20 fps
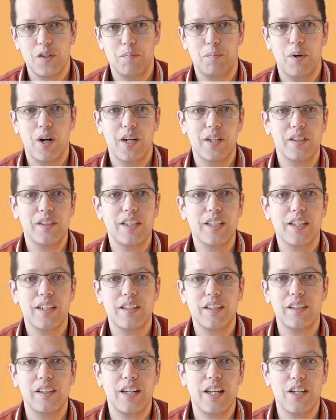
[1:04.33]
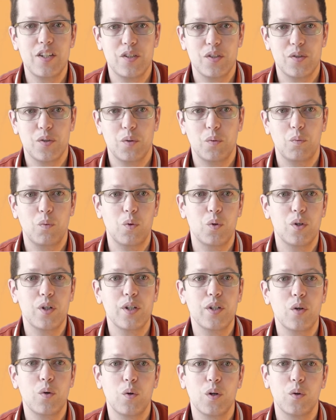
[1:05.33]
as bodily inclination
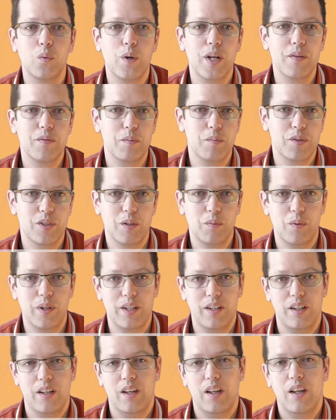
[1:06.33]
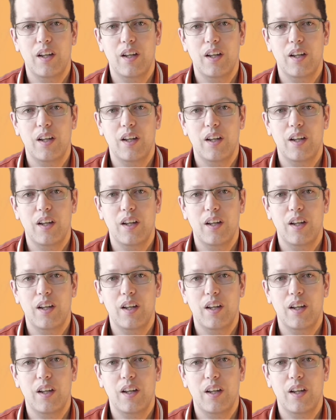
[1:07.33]
toward or away from someone.